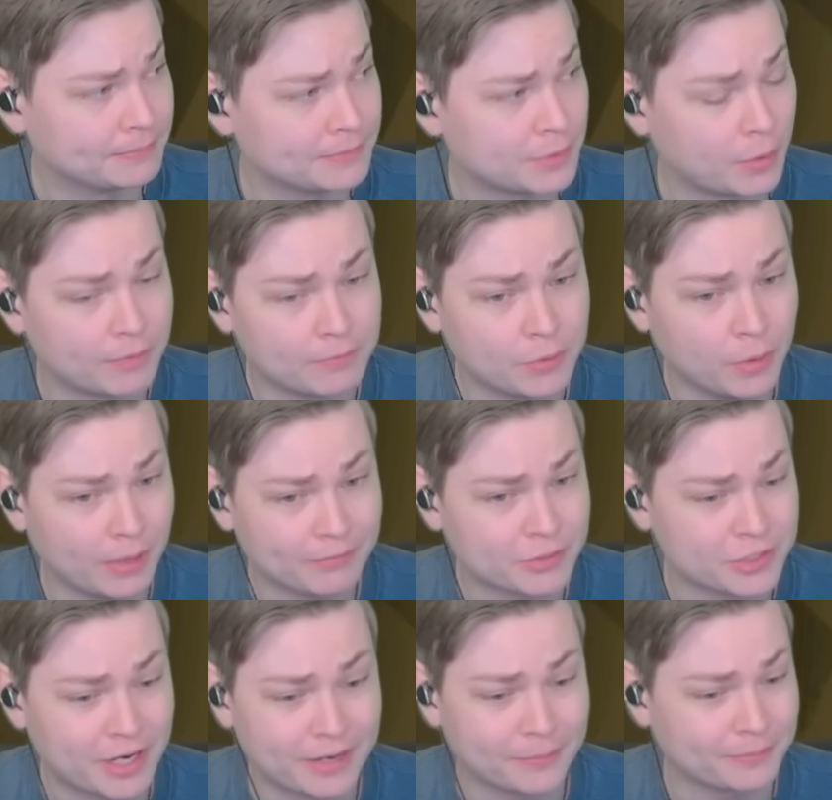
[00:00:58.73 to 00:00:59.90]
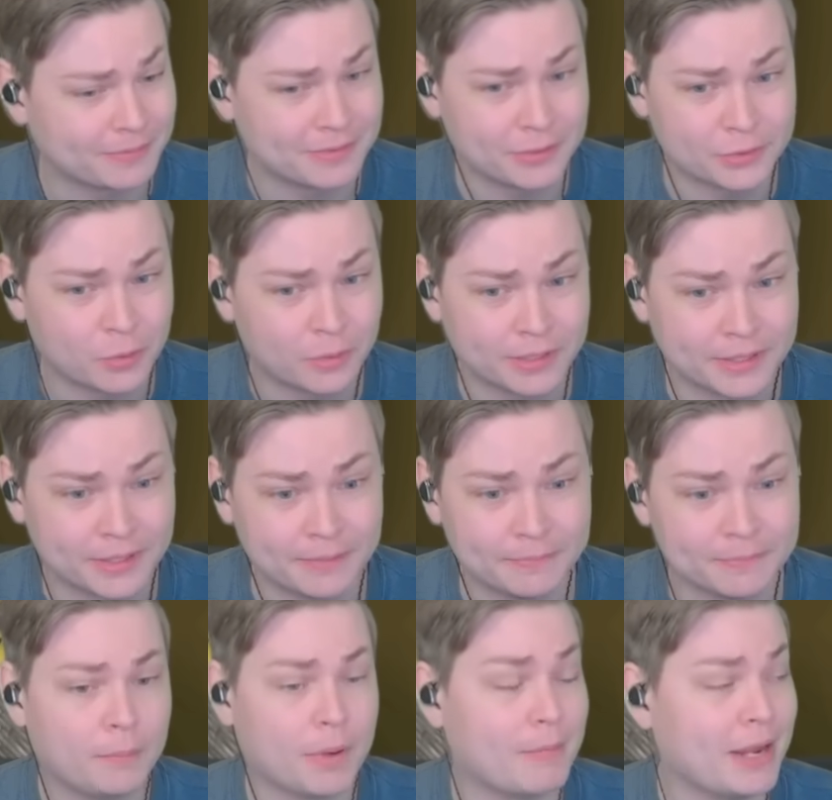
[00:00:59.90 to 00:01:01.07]
So if you don't have a Shadow, you're totally good.
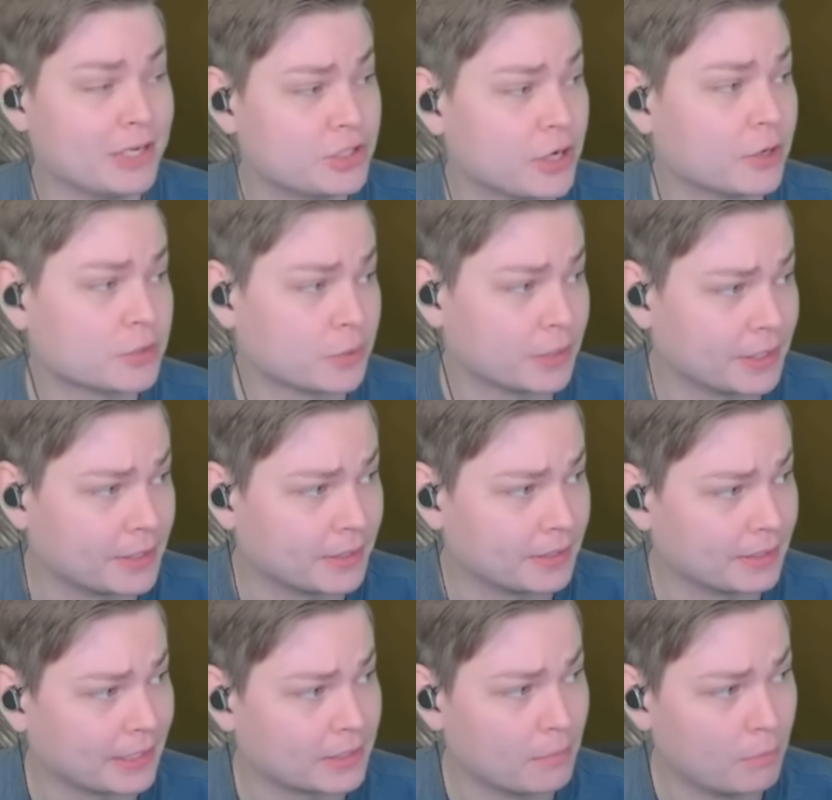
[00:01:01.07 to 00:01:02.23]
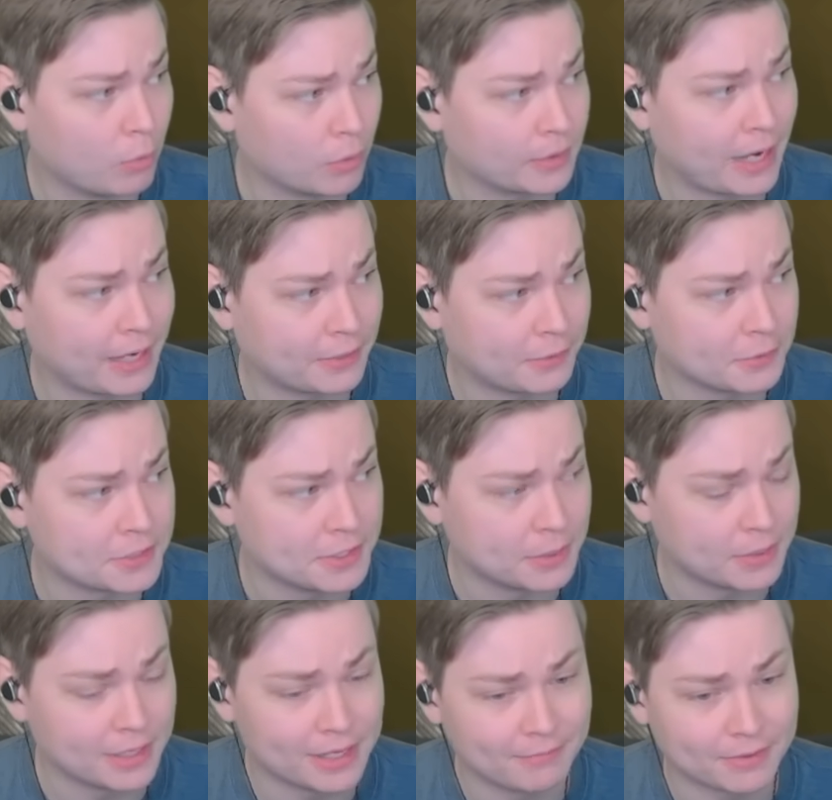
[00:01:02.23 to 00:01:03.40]
But Mage Gear is really good. Like the more accuracy you
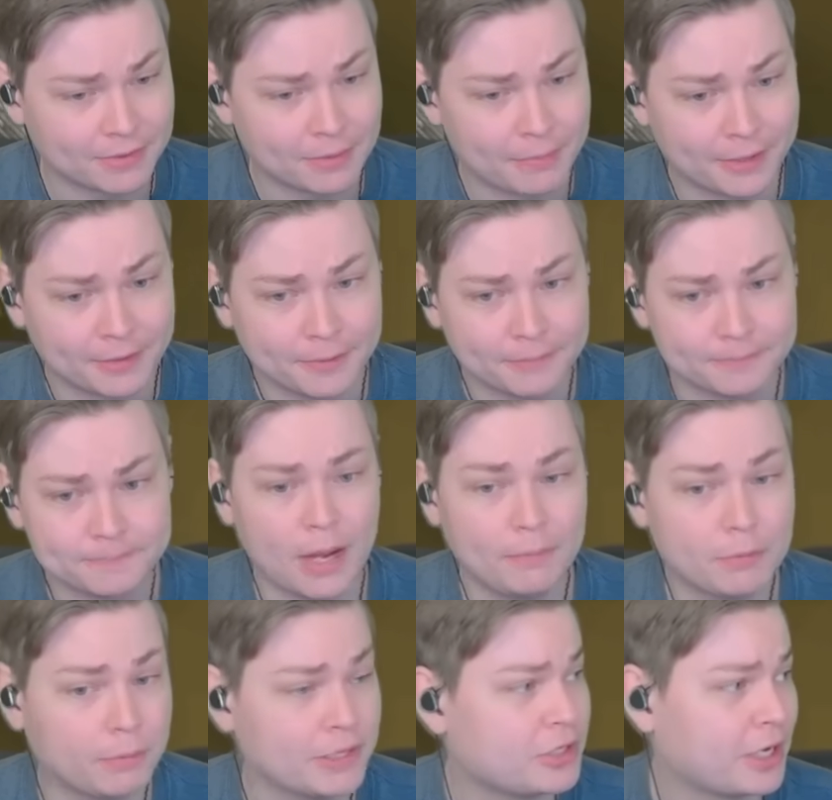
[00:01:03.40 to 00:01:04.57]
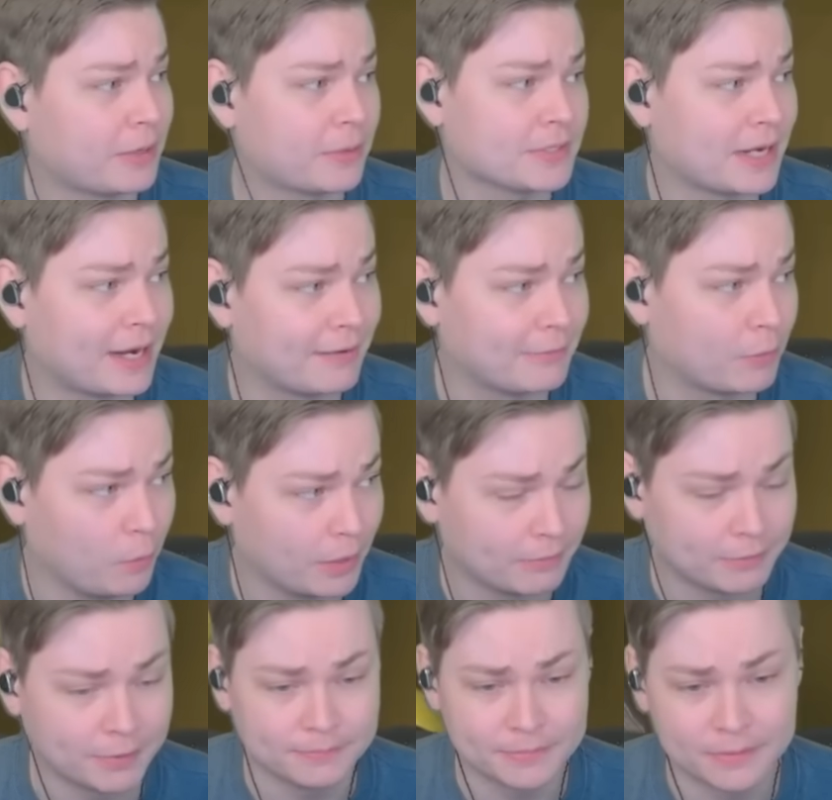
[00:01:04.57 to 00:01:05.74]
can give it, the better. I'm gonna bring Shadow because I have it,
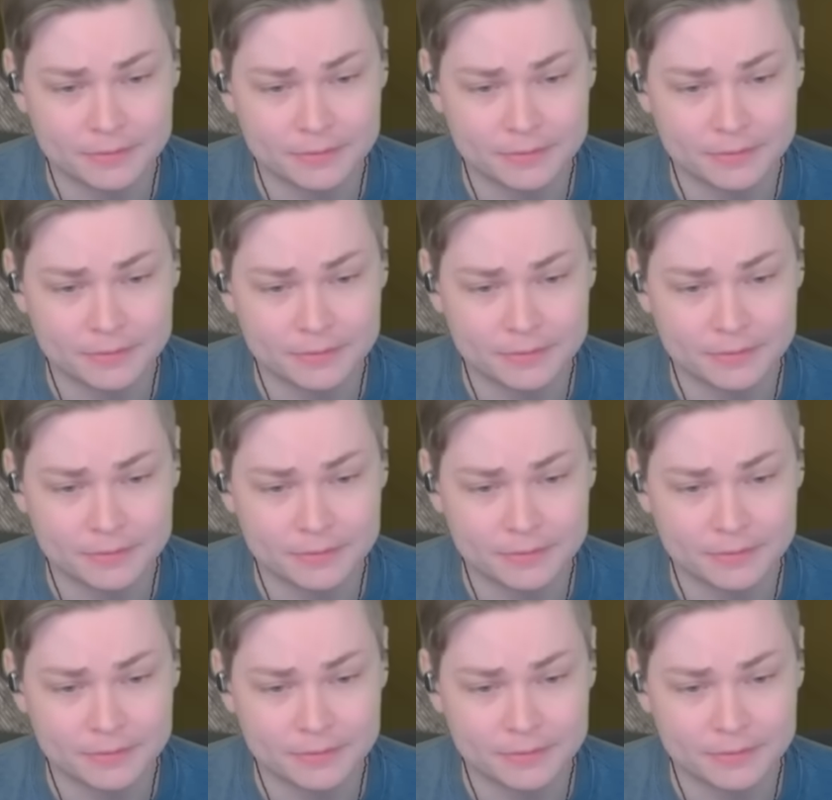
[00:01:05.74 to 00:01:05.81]
whatever.